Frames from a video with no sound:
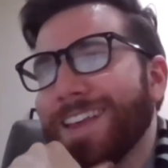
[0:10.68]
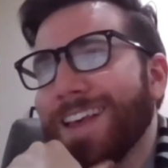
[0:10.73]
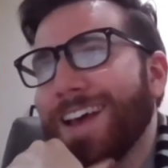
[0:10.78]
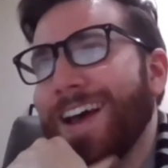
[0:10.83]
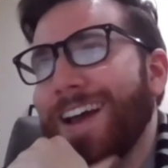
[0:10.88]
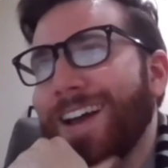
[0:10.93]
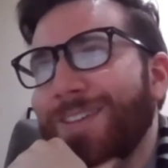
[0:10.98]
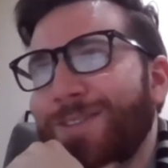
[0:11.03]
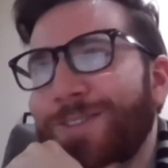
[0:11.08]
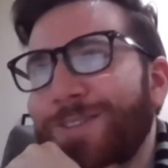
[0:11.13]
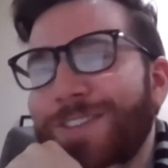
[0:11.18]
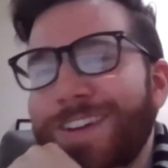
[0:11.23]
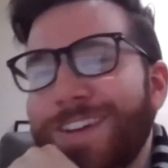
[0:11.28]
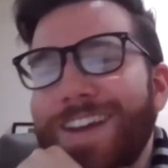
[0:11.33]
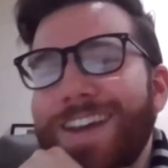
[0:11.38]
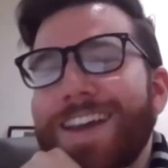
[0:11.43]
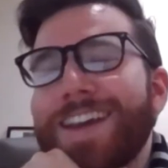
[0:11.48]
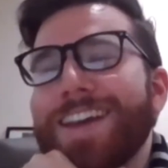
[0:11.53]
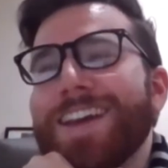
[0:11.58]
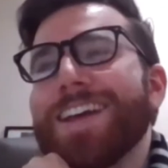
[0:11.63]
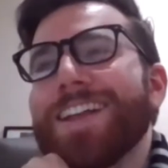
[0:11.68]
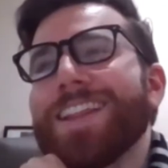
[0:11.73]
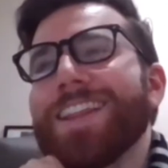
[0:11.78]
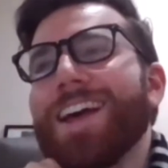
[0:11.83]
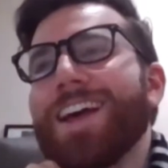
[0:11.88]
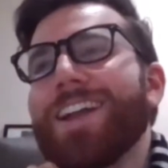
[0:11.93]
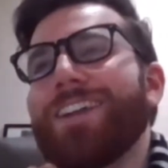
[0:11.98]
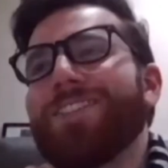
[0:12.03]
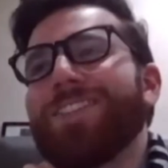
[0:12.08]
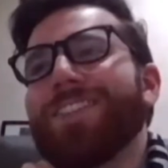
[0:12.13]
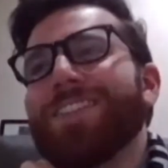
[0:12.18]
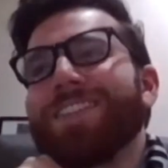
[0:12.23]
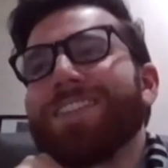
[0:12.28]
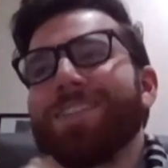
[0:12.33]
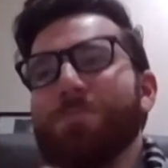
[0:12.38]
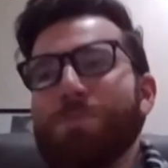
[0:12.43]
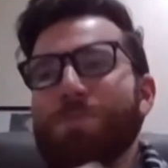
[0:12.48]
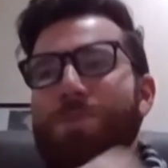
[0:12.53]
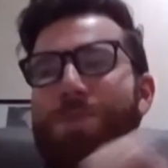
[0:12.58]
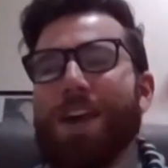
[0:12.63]
There's a lot of yeah. a lot of
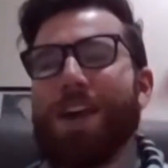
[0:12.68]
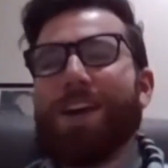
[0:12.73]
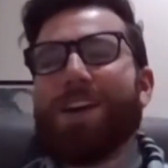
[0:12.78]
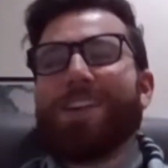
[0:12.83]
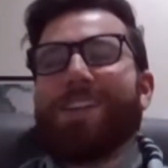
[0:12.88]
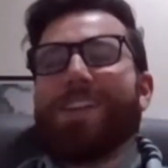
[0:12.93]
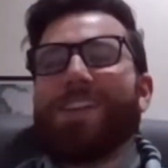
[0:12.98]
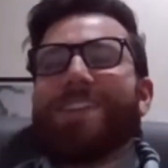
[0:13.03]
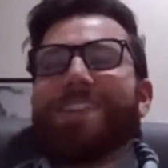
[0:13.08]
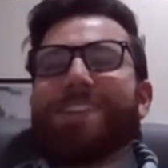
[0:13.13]
talent